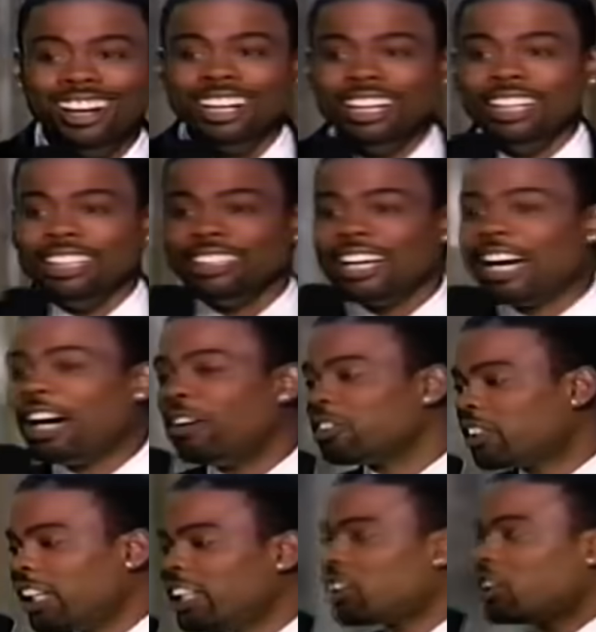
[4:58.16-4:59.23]
Now,
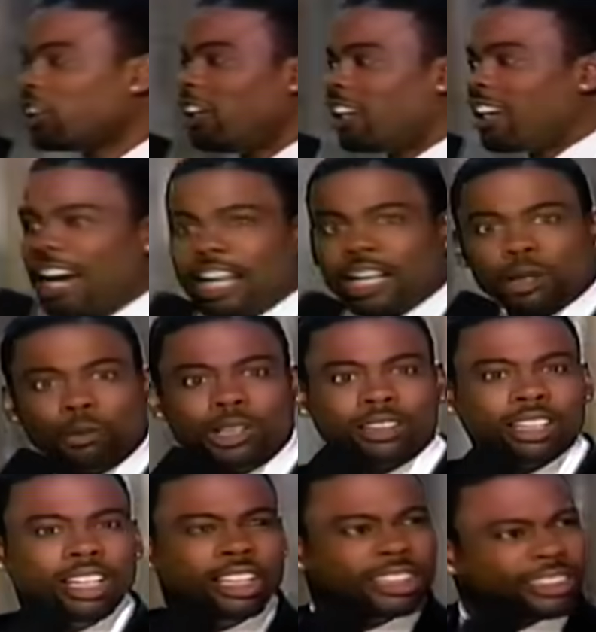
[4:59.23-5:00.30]
this year in Hollywood,
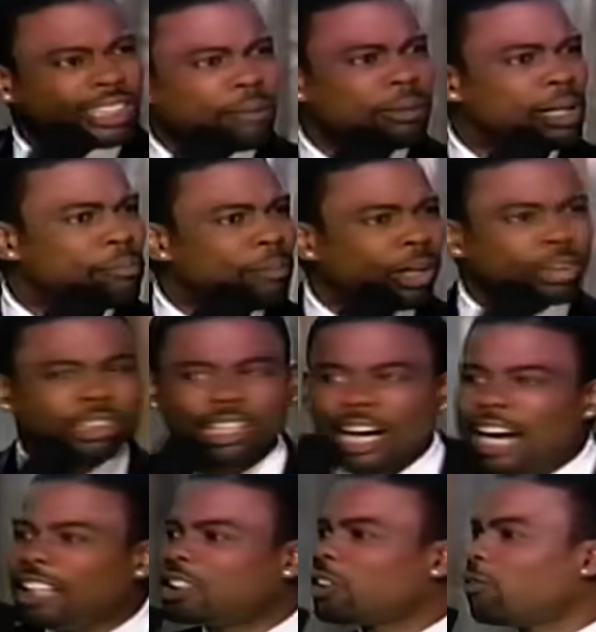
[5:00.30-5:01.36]
some most
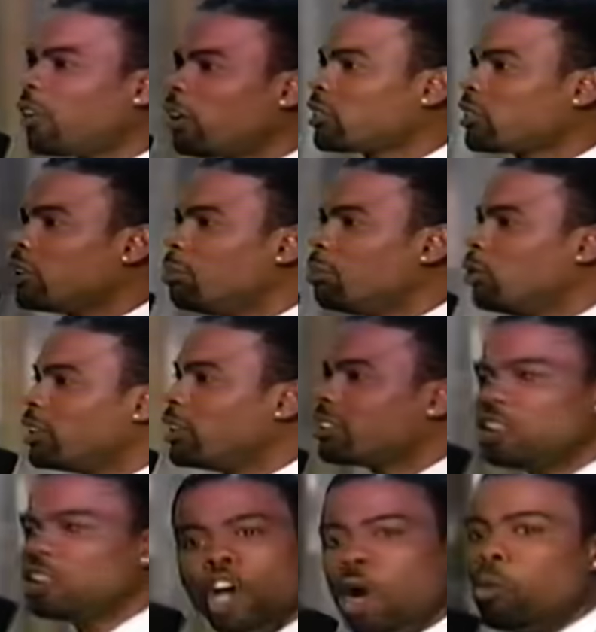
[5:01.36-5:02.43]
controversial movies
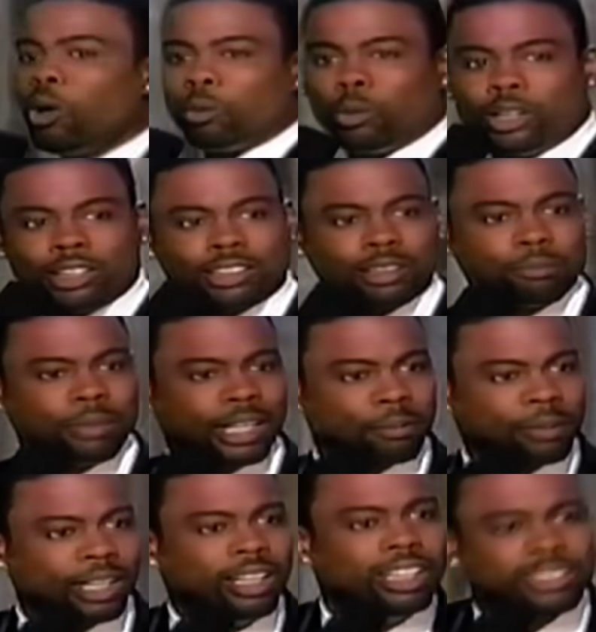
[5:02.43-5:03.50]
no one wanted to make, man.
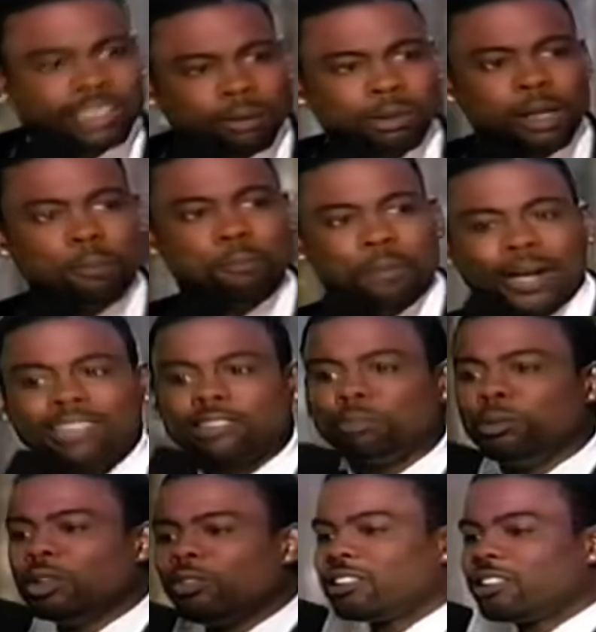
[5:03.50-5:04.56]
Some of the best
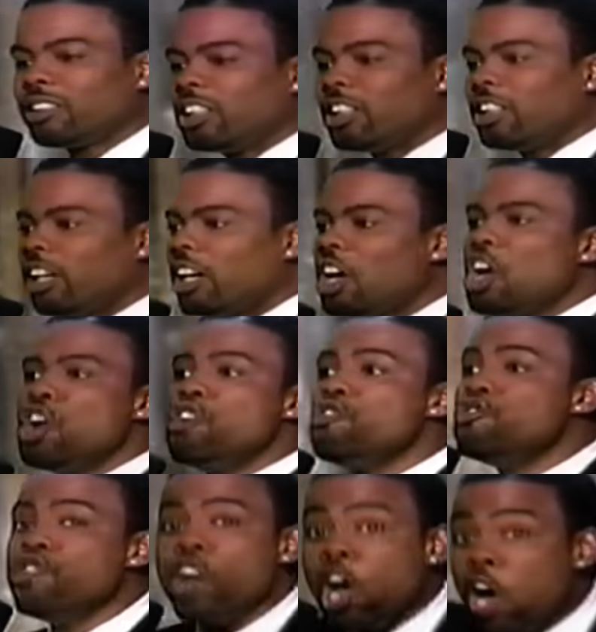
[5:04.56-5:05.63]
movies of the year,
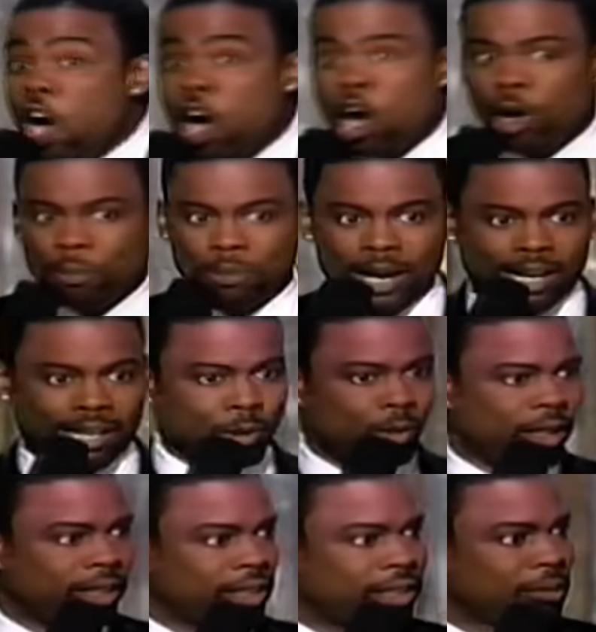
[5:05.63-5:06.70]
nobody wanted
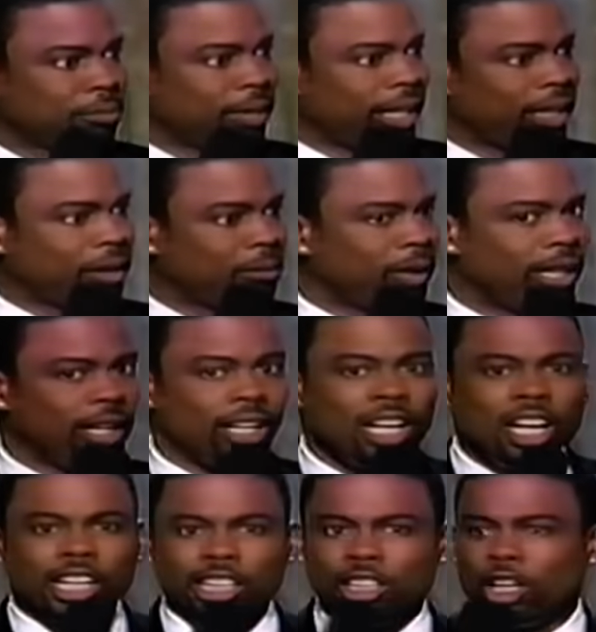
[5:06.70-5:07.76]
to make, man. You
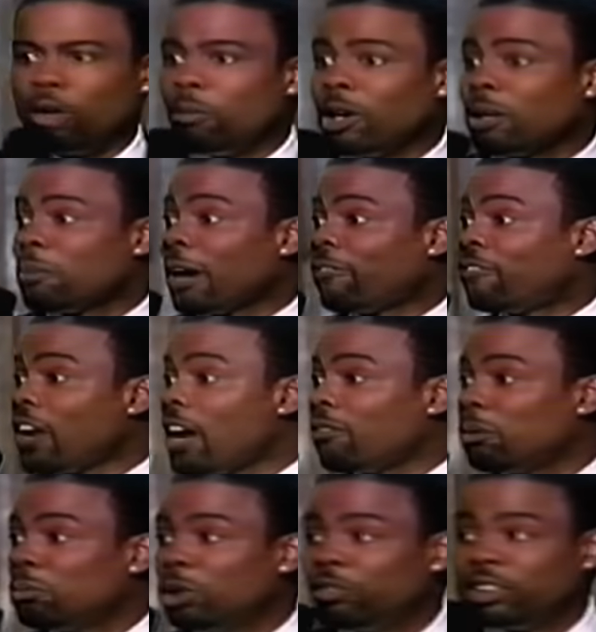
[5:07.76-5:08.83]
know, one of my favorite
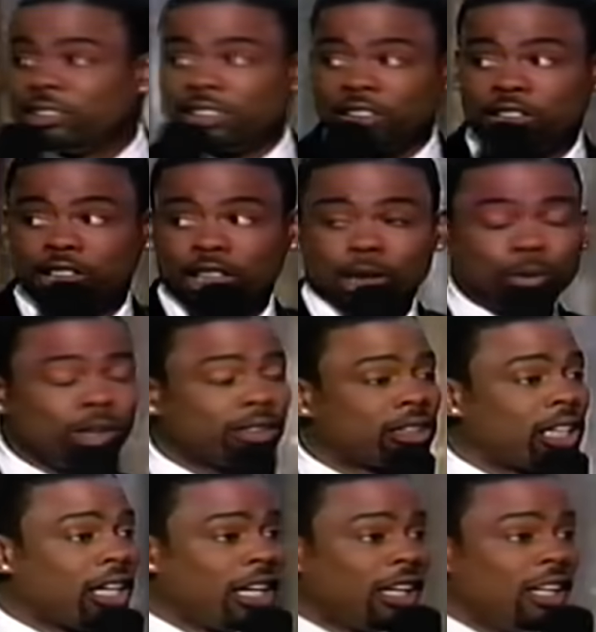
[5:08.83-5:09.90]
movies this year was
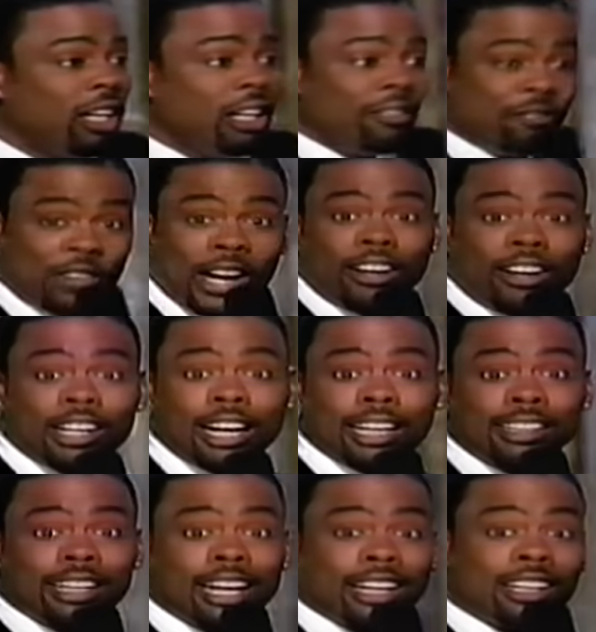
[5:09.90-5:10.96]
Fahrenheit
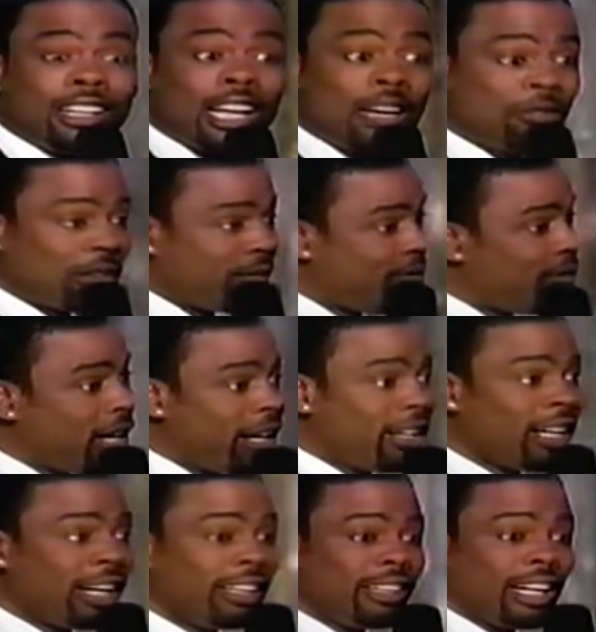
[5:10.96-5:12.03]
9/11. Fahrenheit
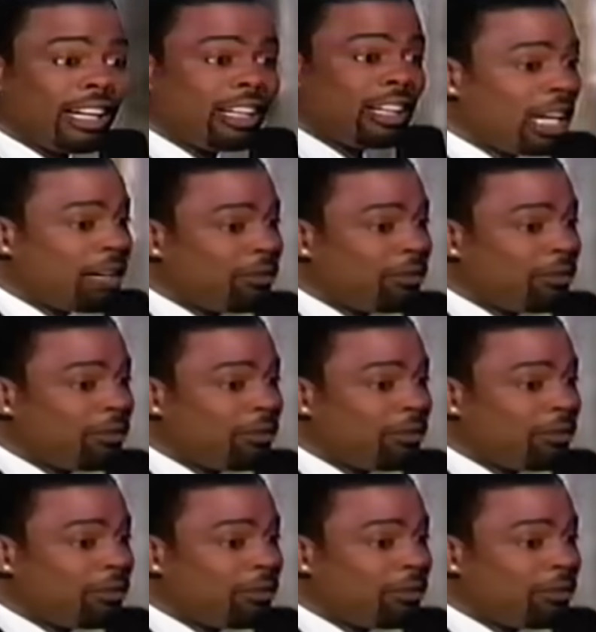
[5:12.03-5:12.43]
9/11